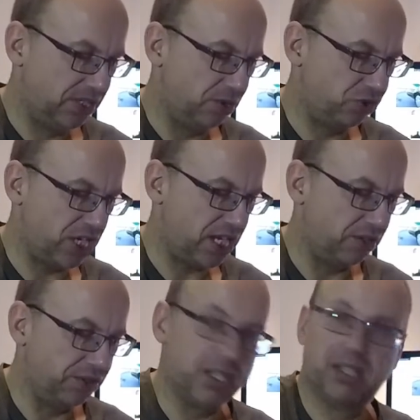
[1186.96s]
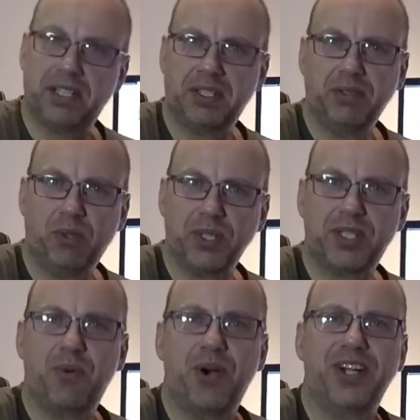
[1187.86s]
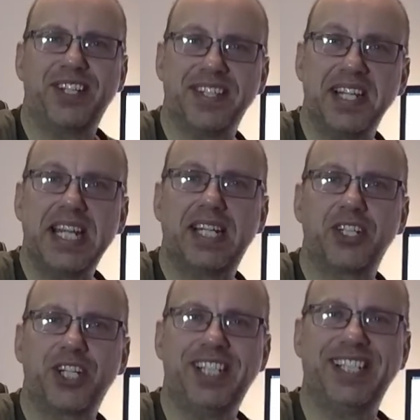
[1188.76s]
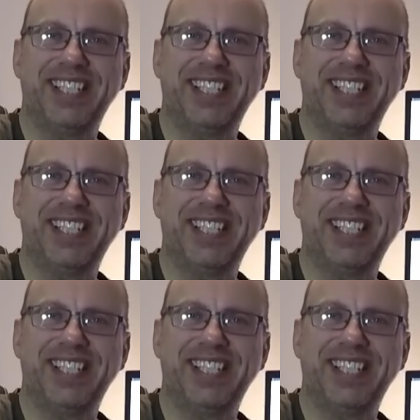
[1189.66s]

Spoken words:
Schlaglöcher. I don't know what the word is in English.